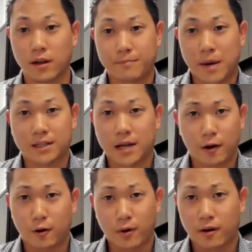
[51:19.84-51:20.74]
my entire
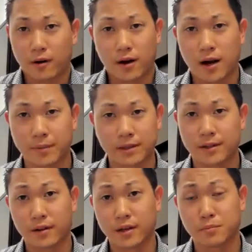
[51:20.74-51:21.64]
career up
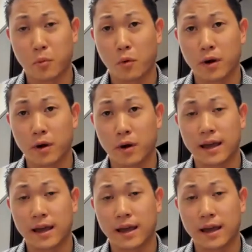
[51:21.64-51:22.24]
until this point,